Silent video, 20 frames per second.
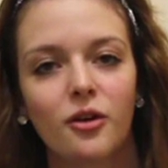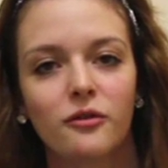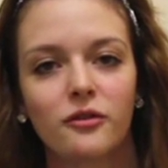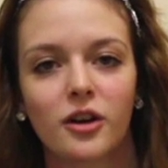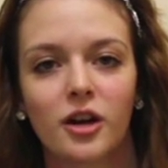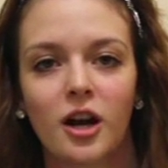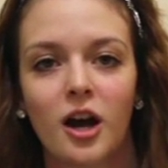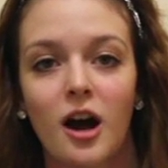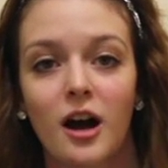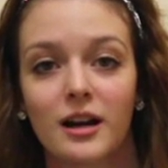
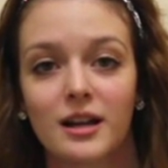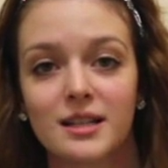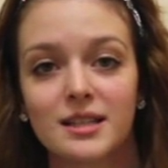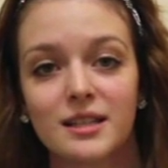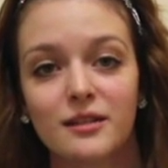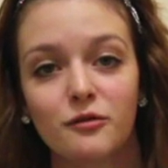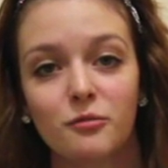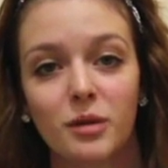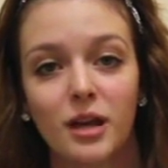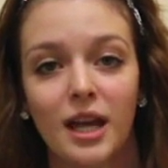over
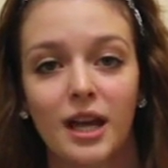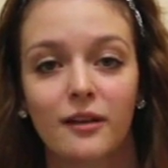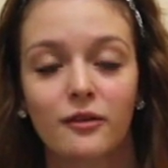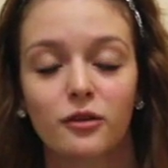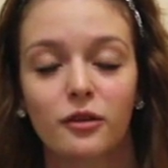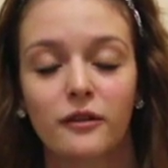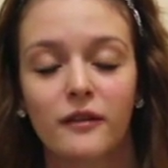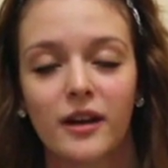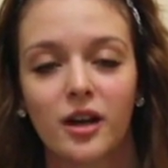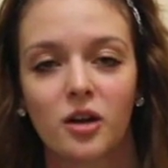cognitive
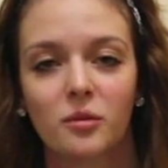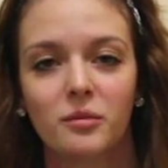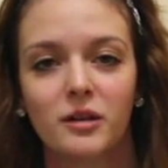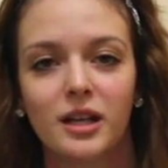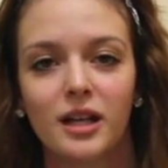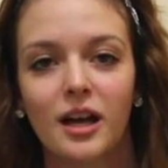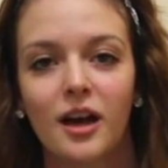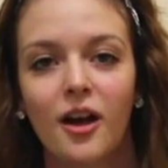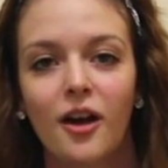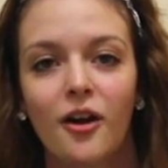behavioral
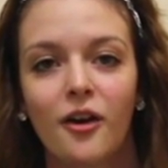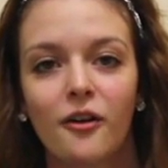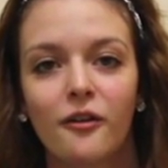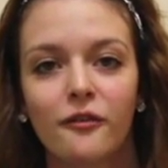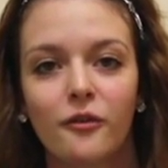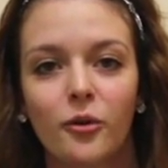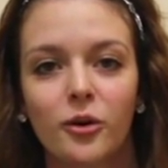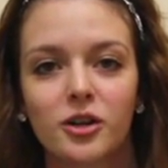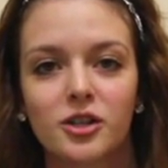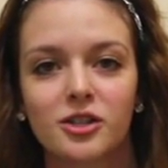therapy
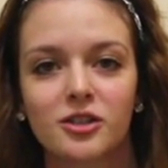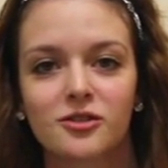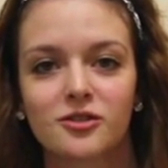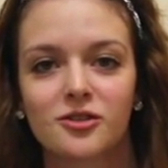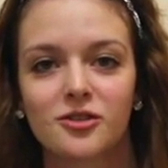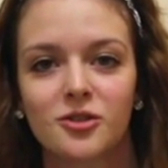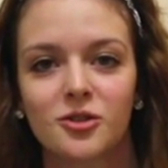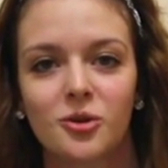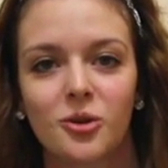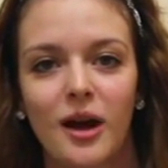for
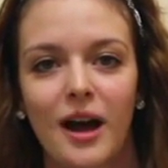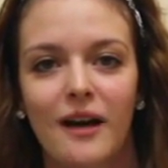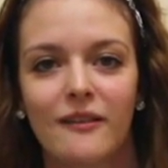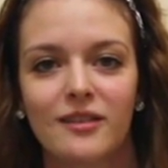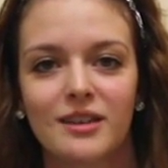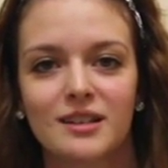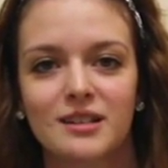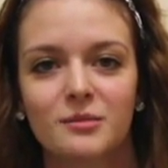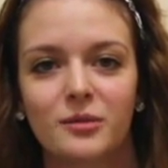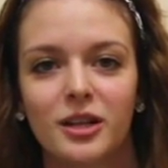children who
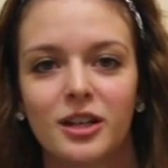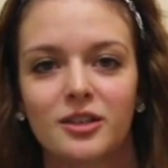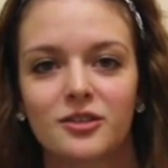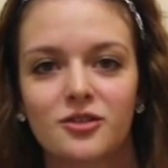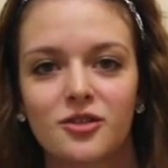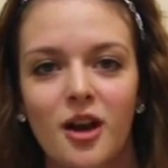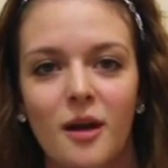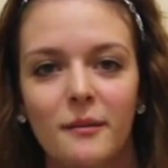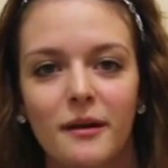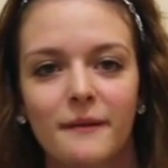have
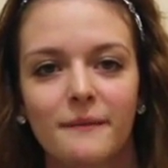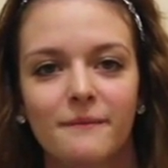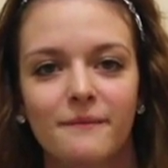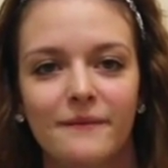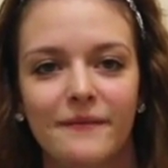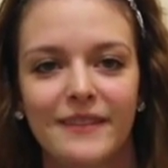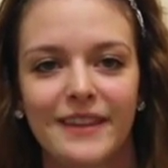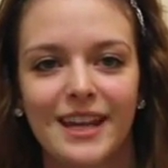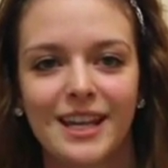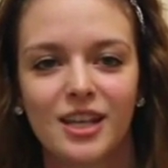experienced trauma.
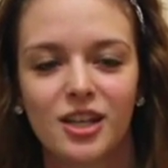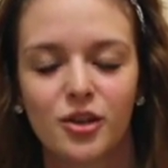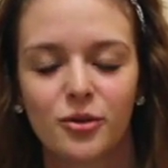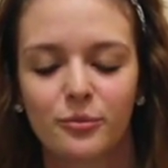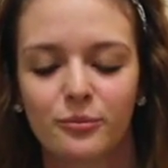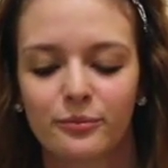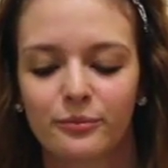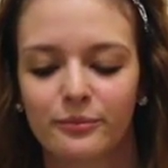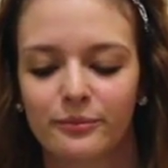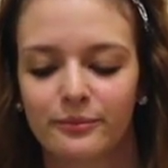Thank you.